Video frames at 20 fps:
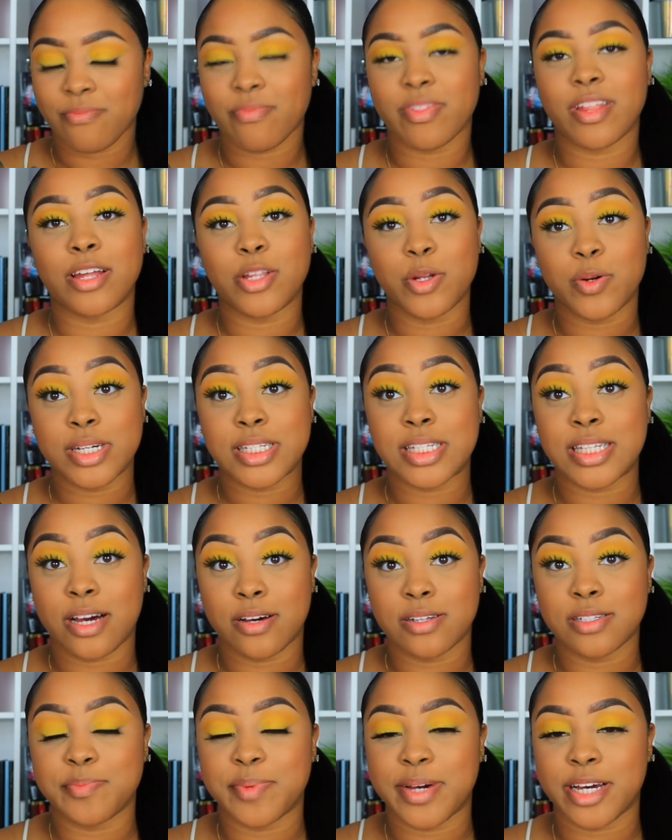I know it
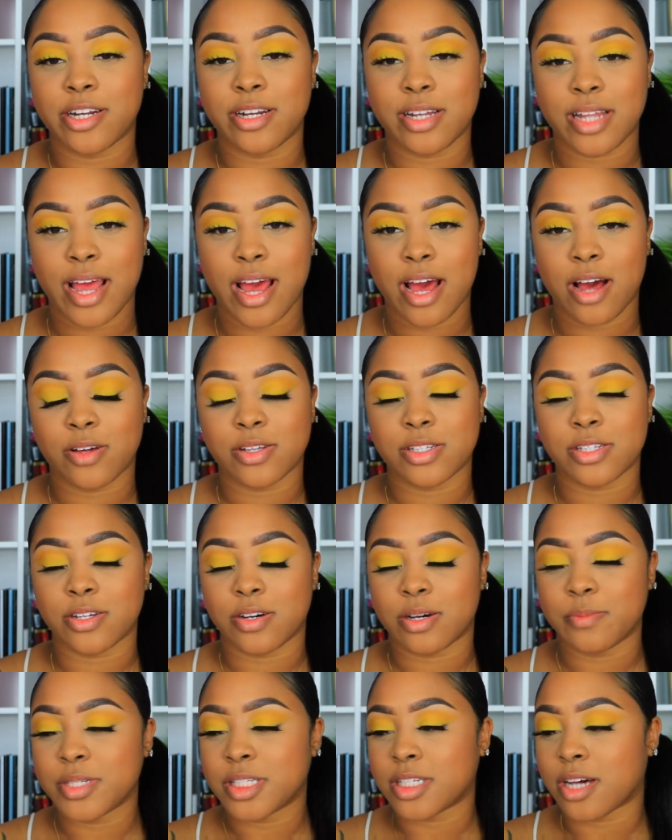sounds better now, so
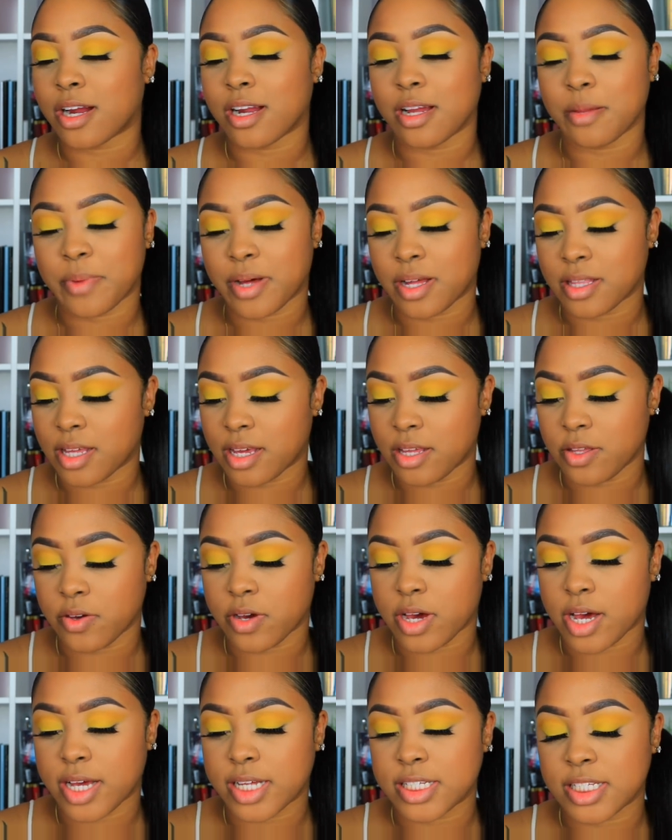I'm sorry about that, you
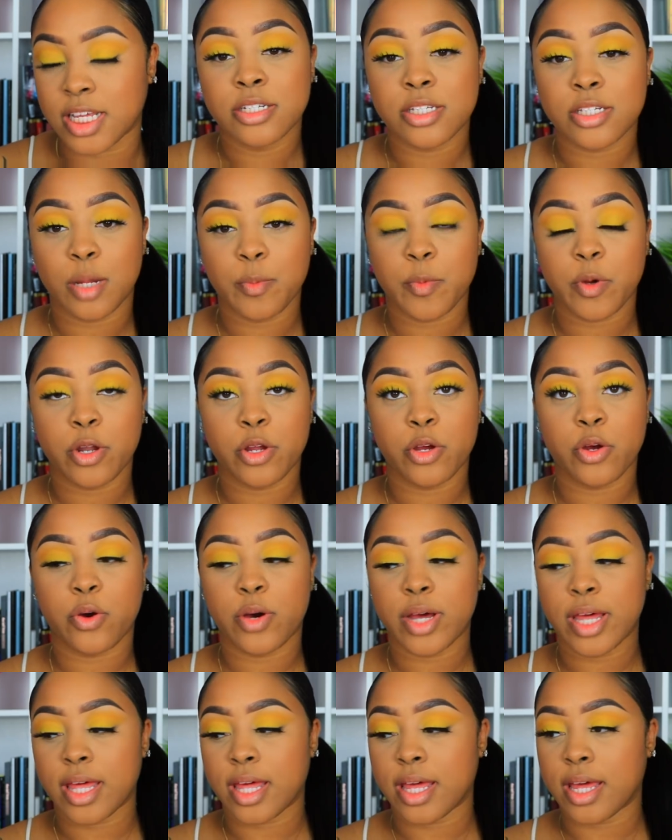guys. So I'm going to go
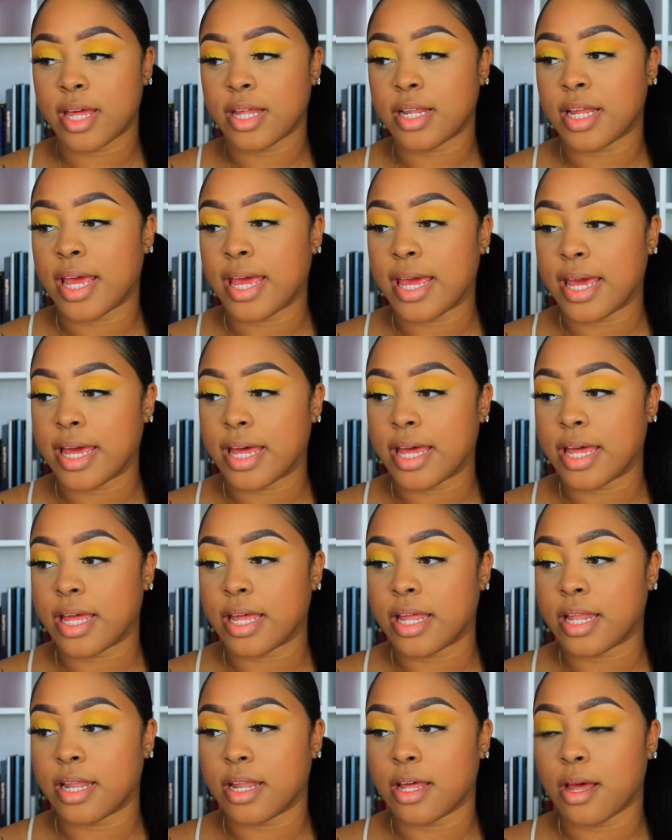ahead
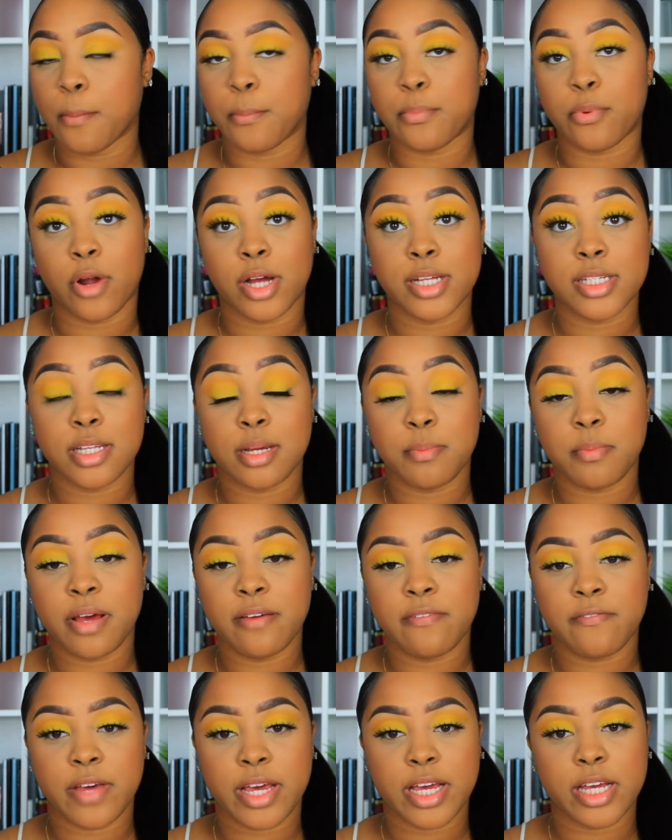and bronze up
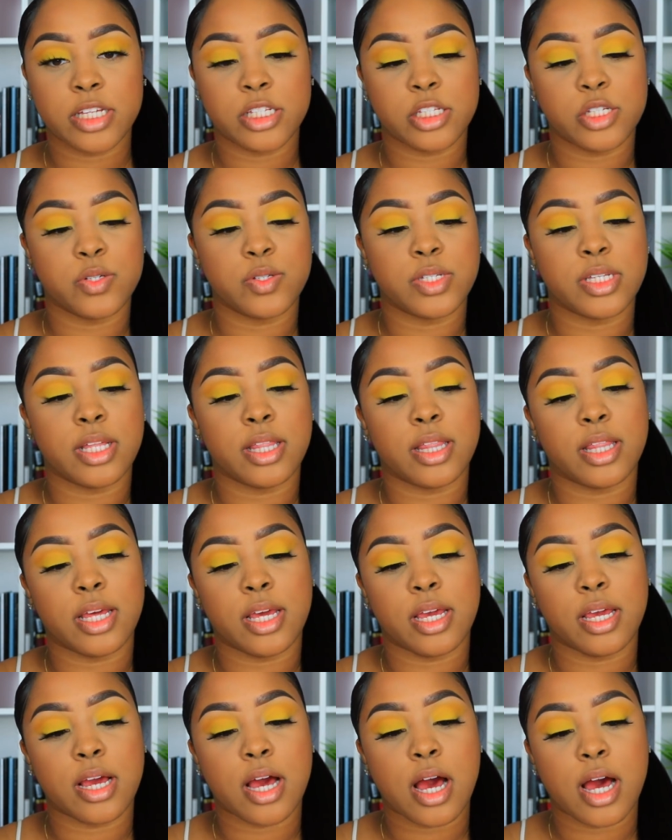my face using
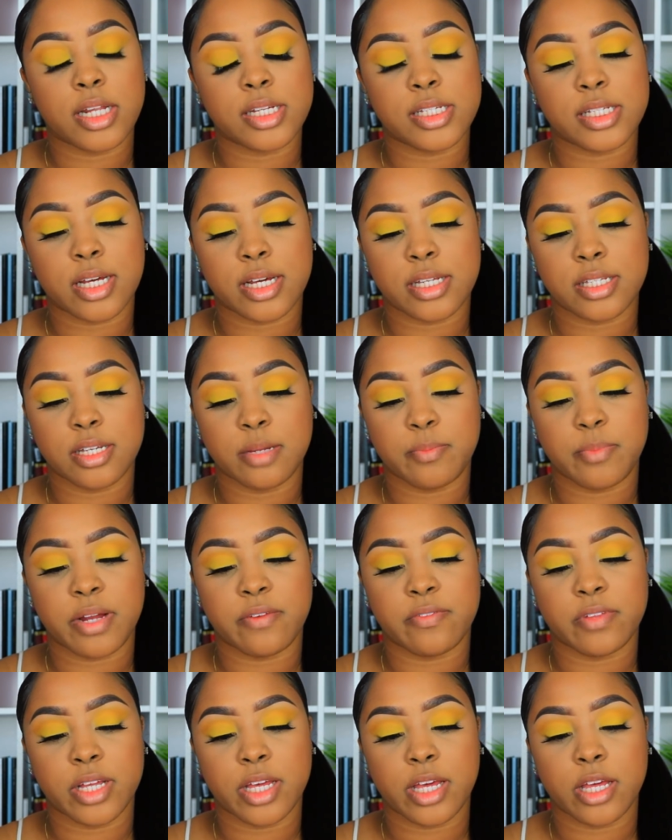the Anastasia
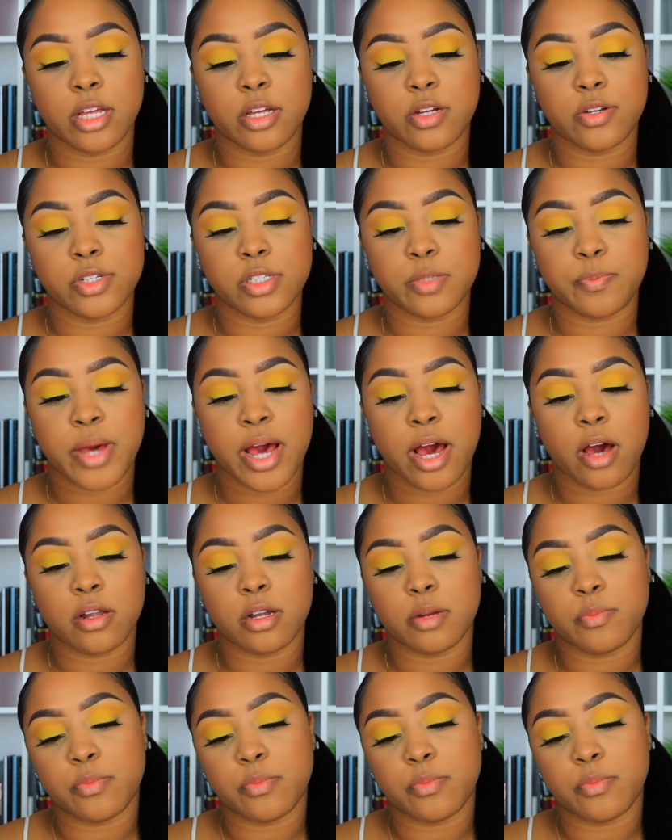Beverly Hills Powder